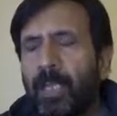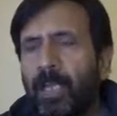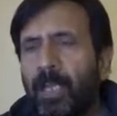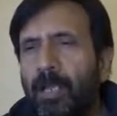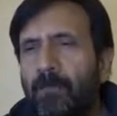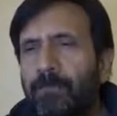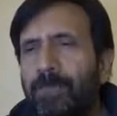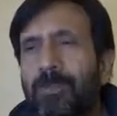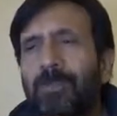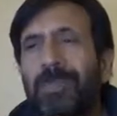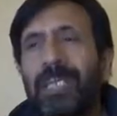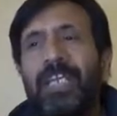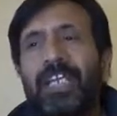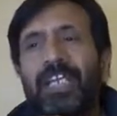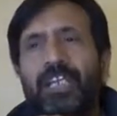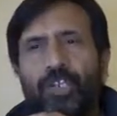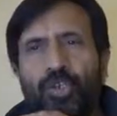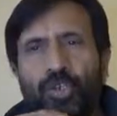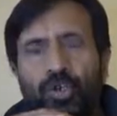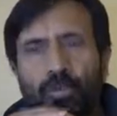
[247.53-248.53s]
Uh, maybe
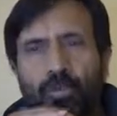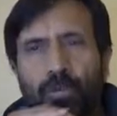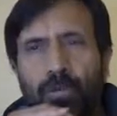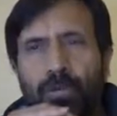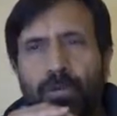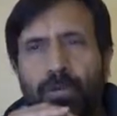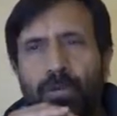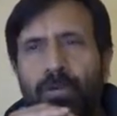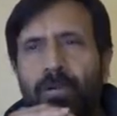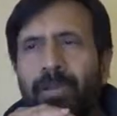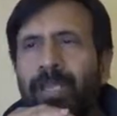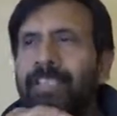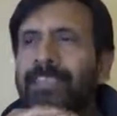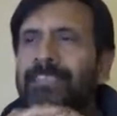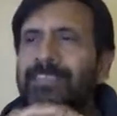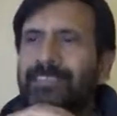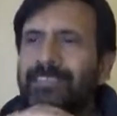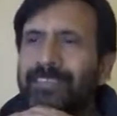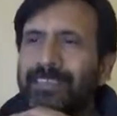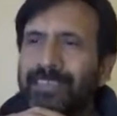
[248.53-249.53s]
any tumor, any
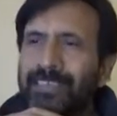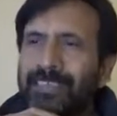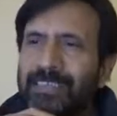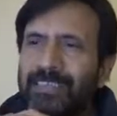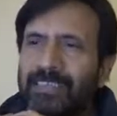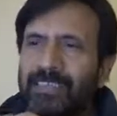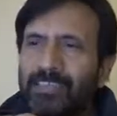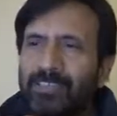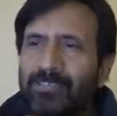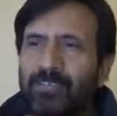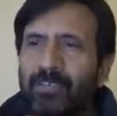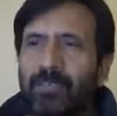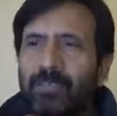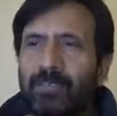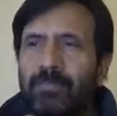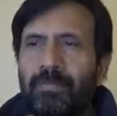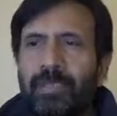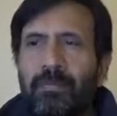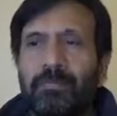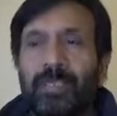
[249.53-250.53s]
cyst,
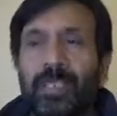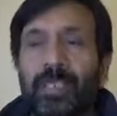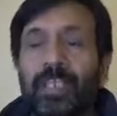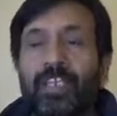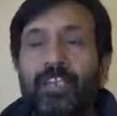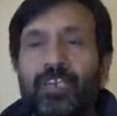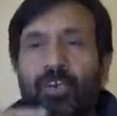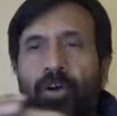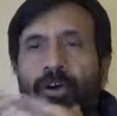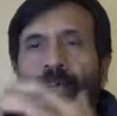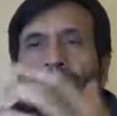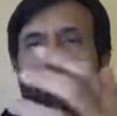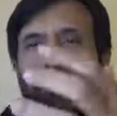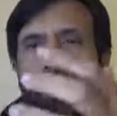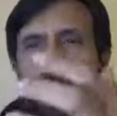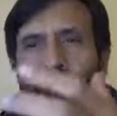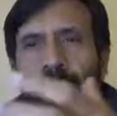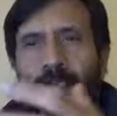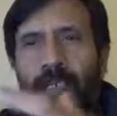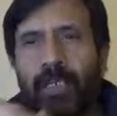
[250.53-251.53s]
or maybe any goiter
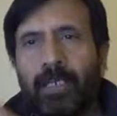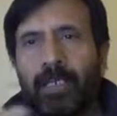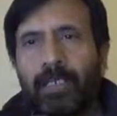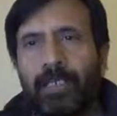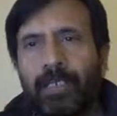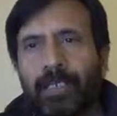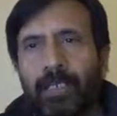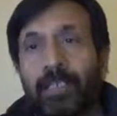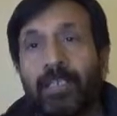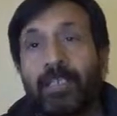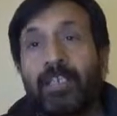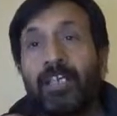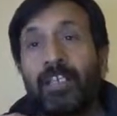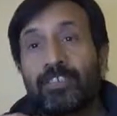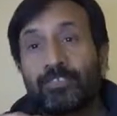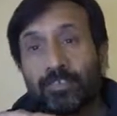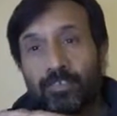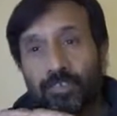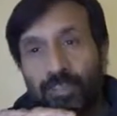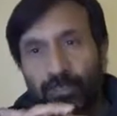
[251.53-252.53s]
in the neck, it can
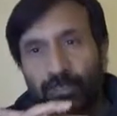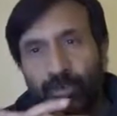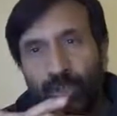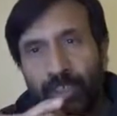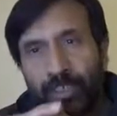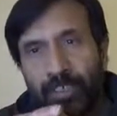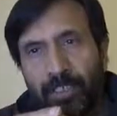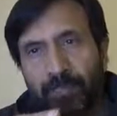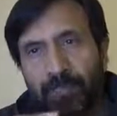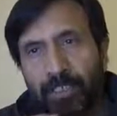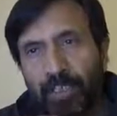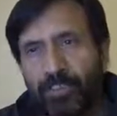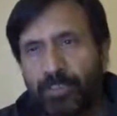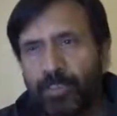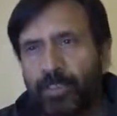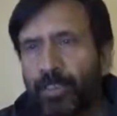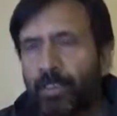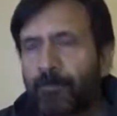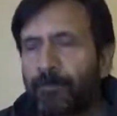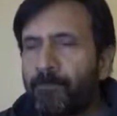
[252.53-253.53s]
also stimulate the
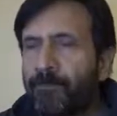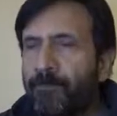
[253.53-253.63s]
vagus nerve.